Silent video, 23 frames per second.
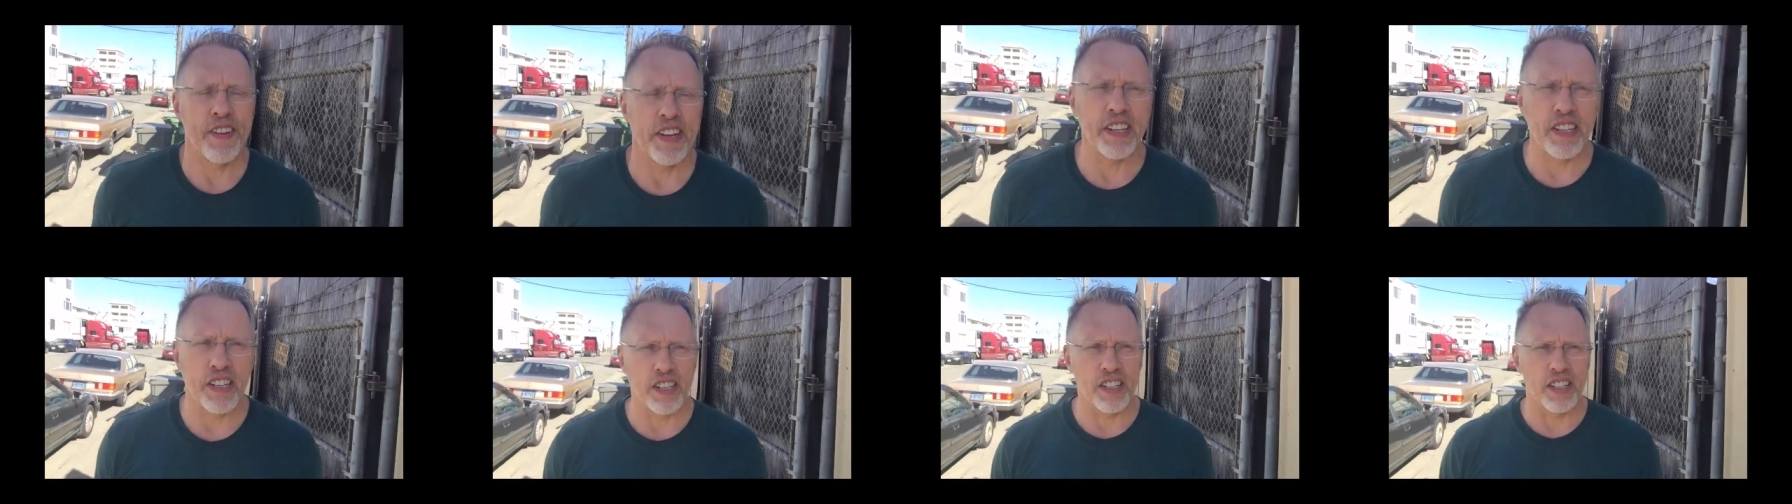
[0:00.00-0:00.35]

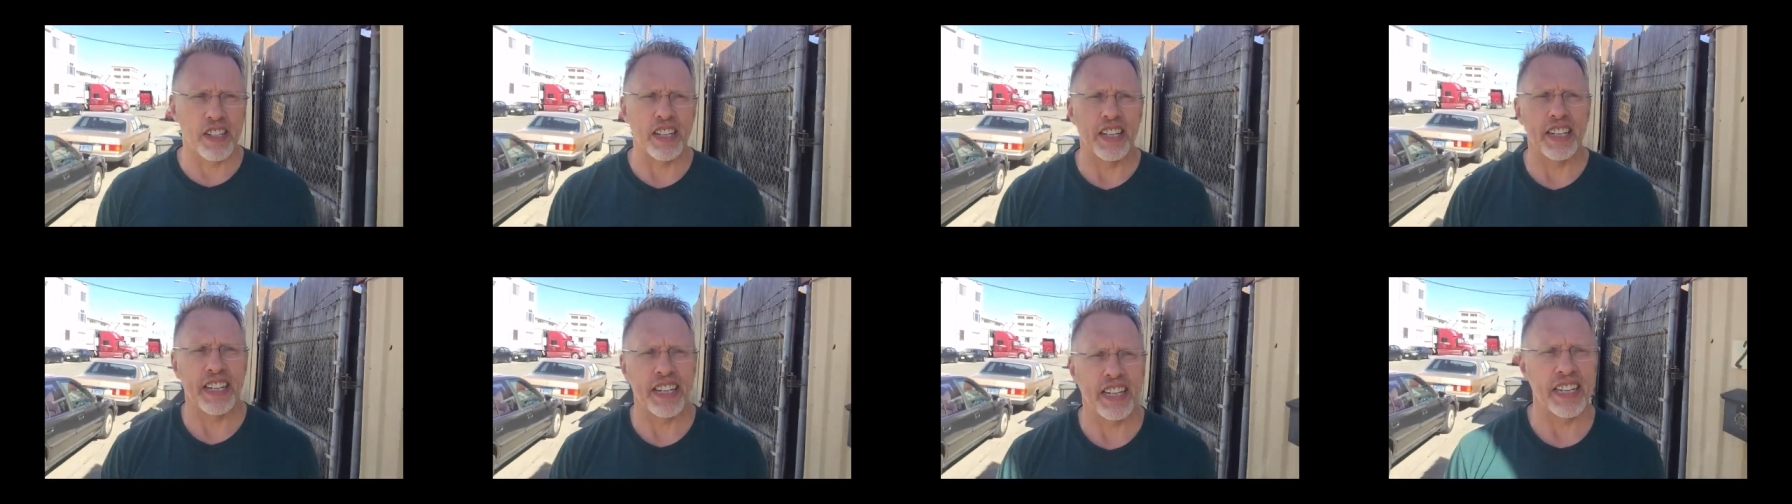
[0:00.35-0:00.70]

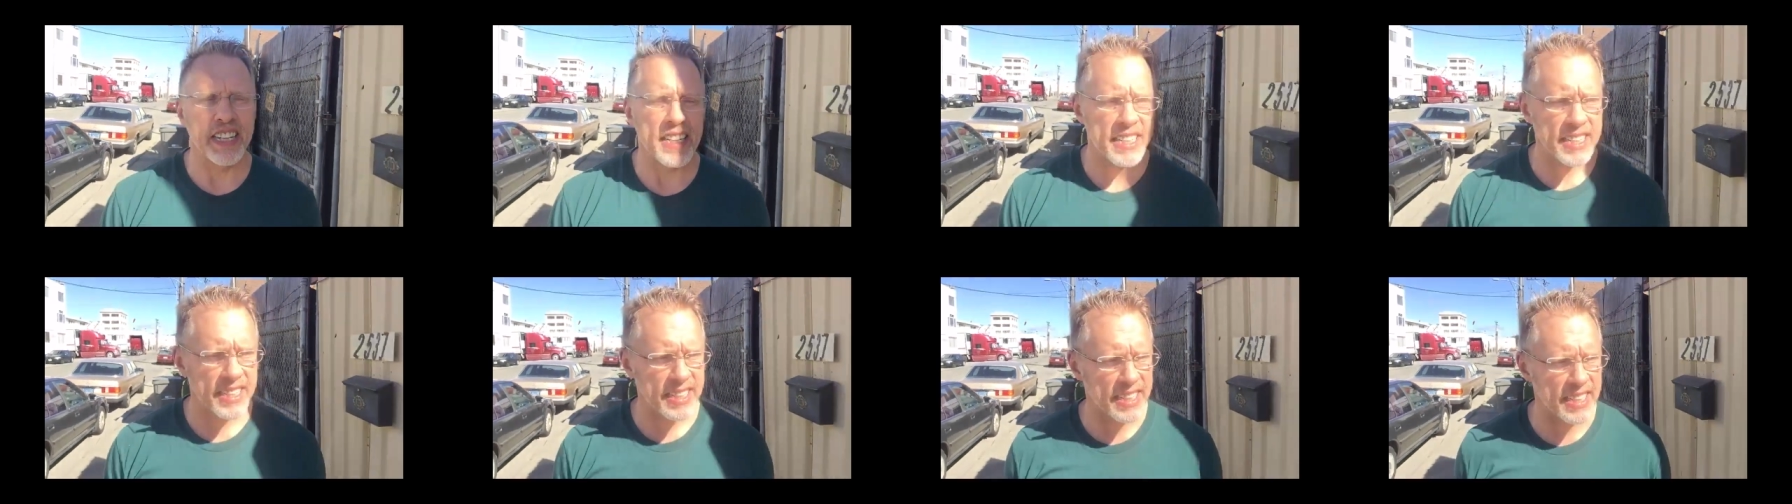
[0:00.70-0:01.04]
feel
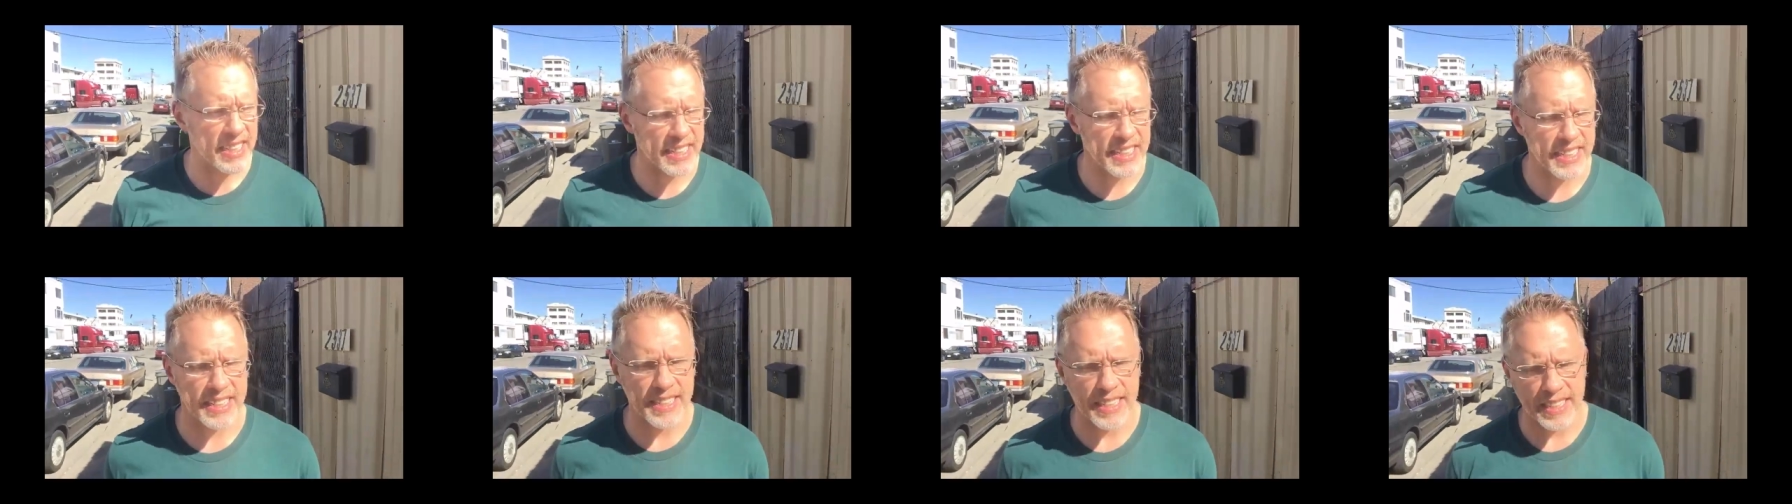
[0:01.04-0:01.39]

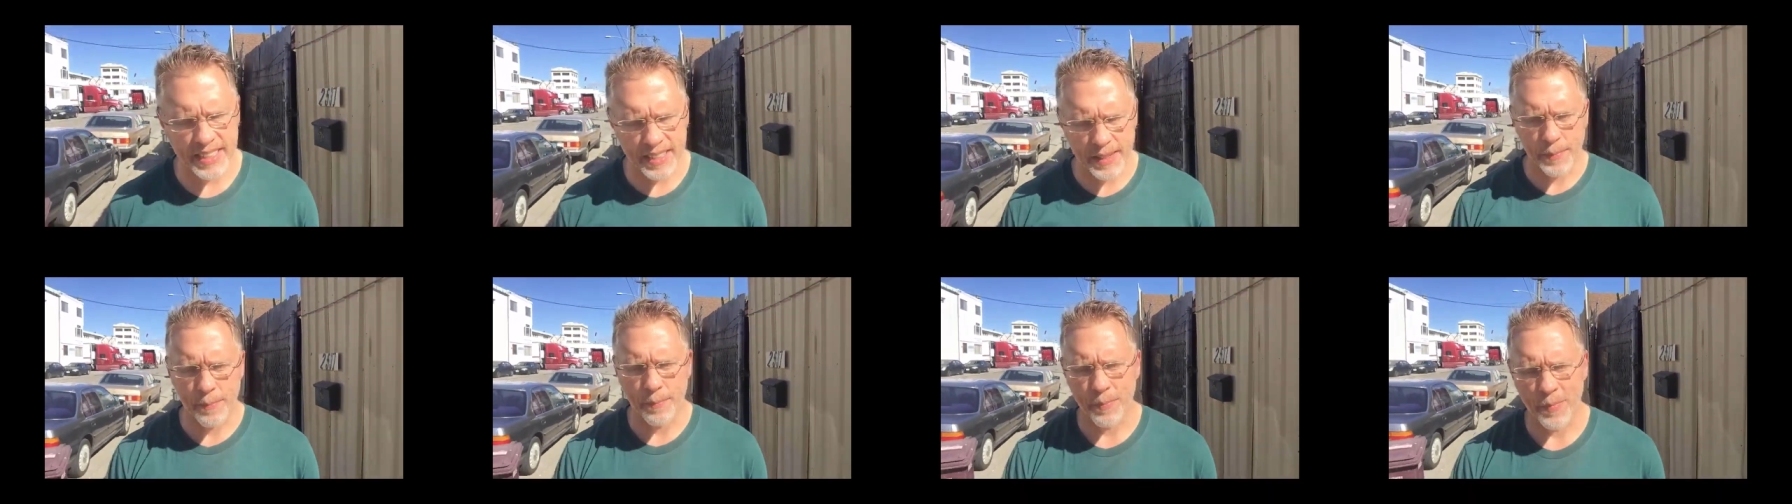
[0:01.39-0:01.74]

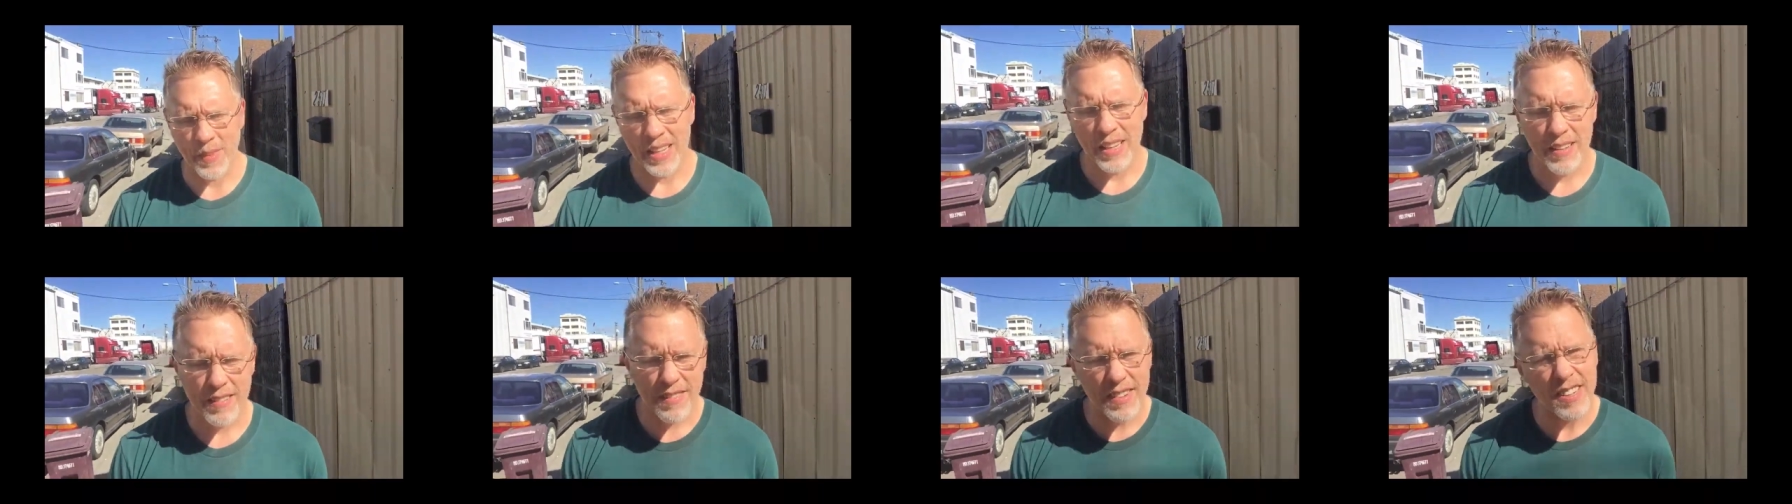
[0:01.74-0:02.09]

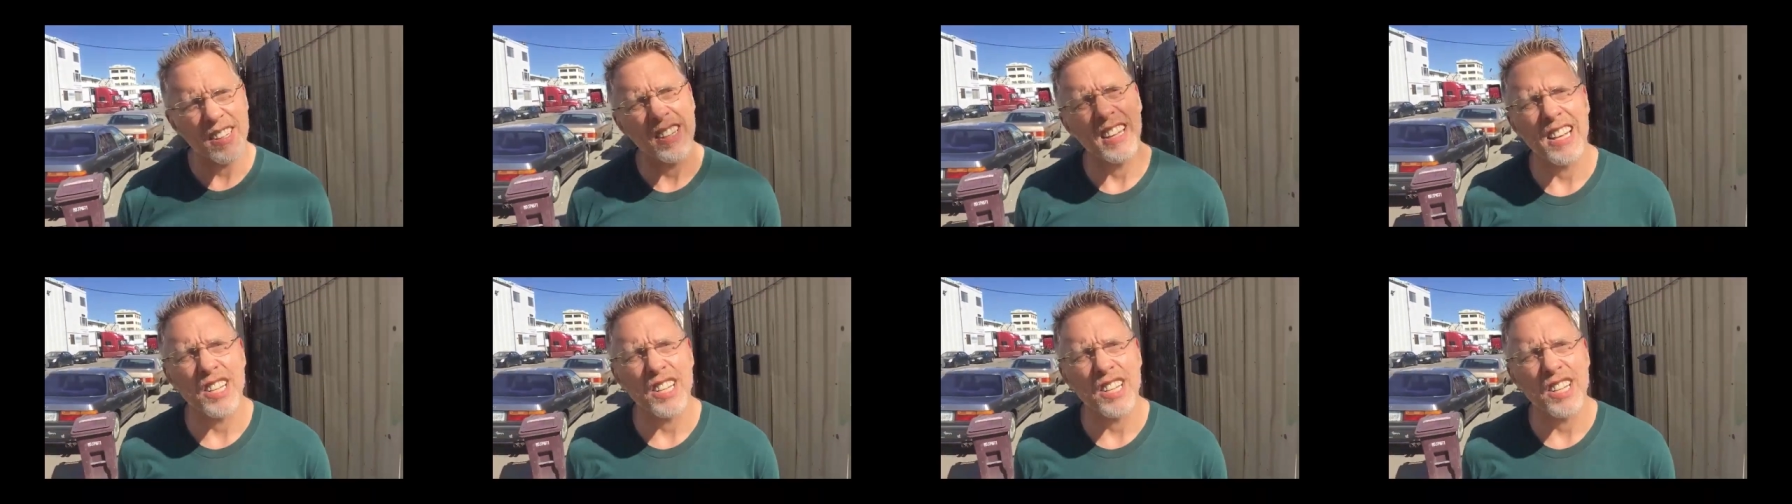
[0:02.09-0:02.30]
uh,